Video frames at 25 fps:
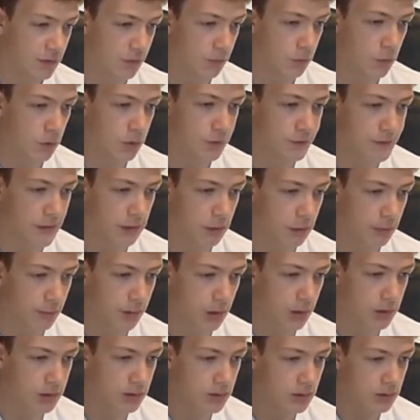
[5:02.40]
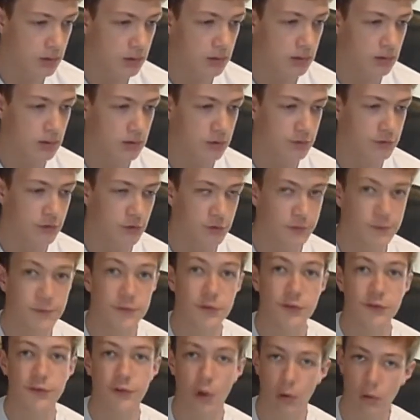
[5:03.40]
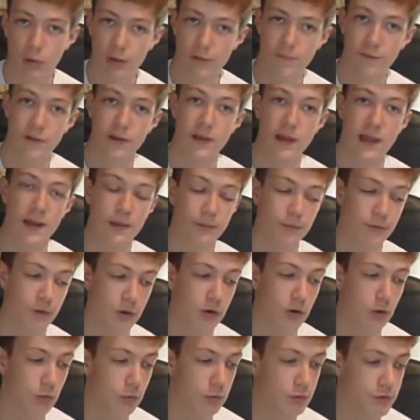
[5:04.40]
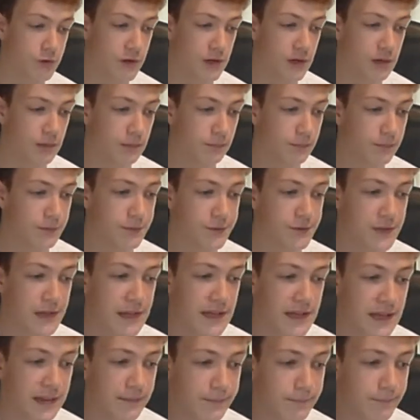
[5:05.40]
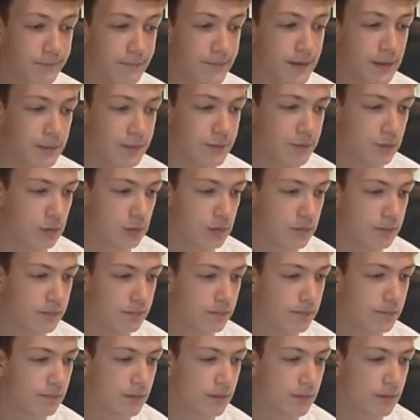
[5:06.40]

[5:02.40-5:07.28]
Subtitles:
and 1 TB, just solely for games like Origin, Steam, that sort.